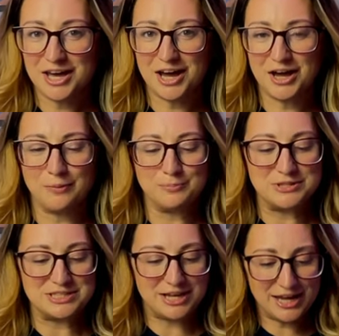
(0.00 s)
But
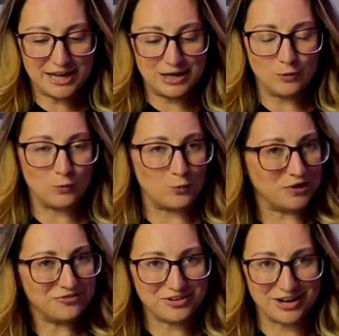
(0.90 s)
today
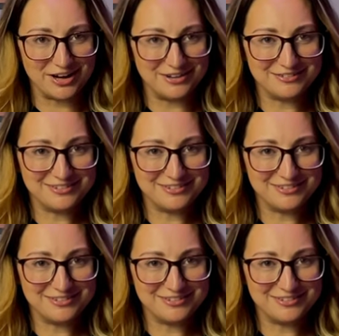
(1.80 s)
we've got